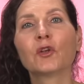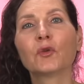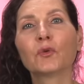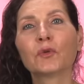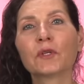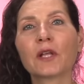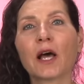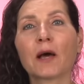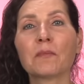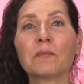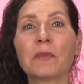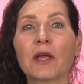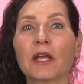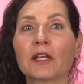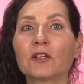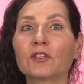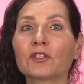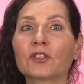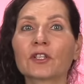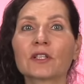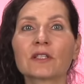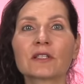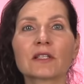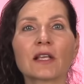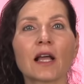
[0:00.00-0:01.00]
lunar
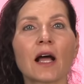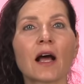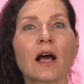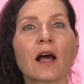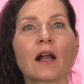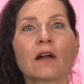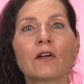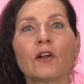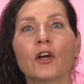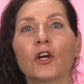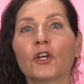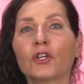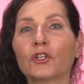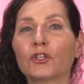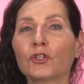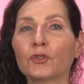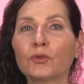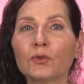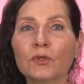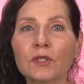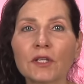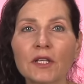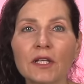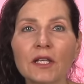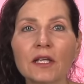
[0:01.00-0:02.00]
mansions are
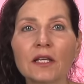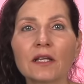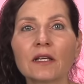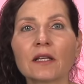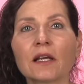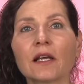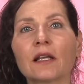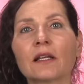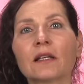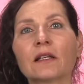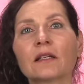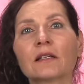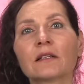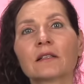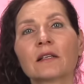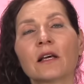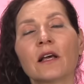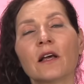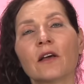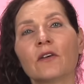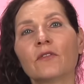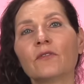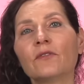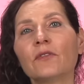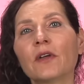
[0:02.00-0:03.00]
unique and
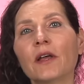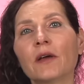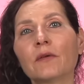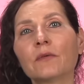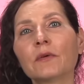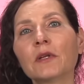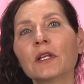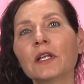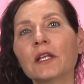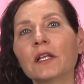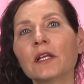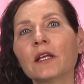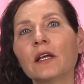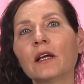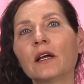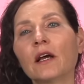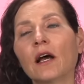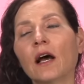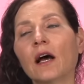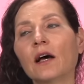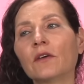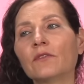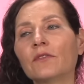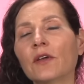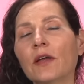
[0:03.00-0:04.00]
very
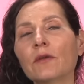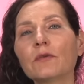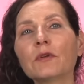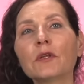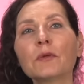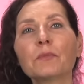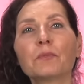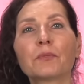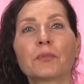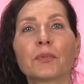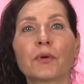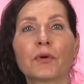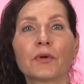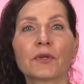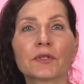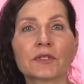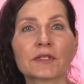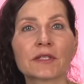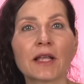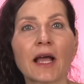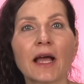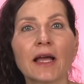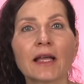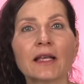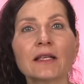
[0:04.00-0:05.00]
a very
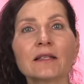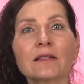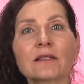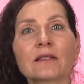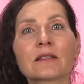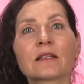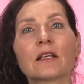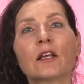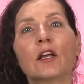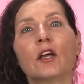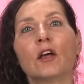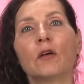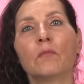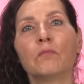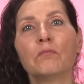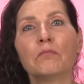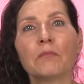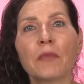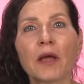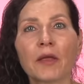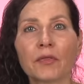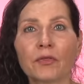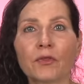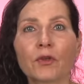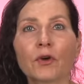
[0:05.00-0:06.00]
precise
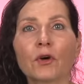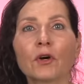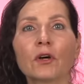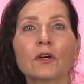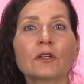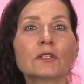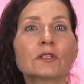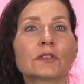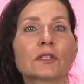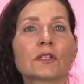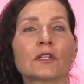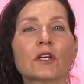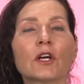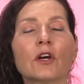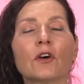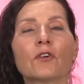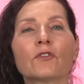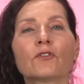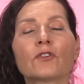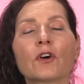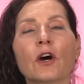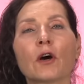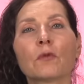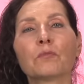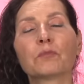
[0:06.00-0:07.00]
method
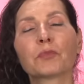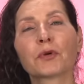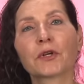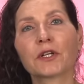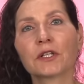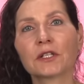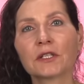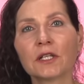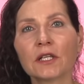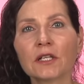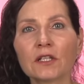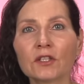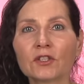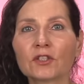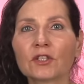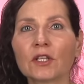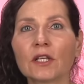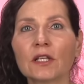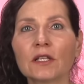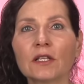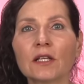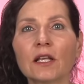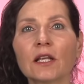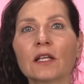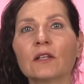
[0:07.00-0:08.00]
for
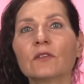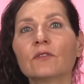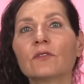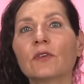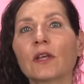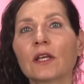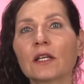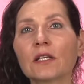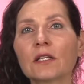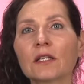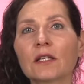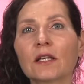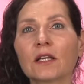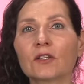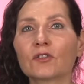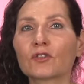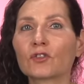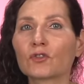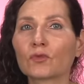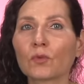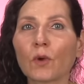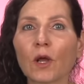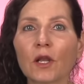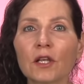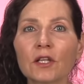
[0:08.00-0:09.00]
prediction in Vedic
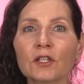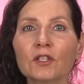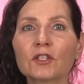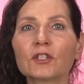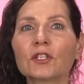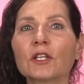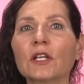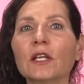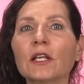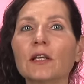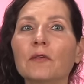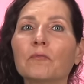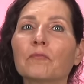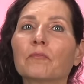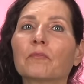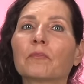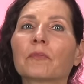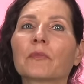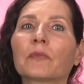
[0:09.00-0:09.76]
astrology.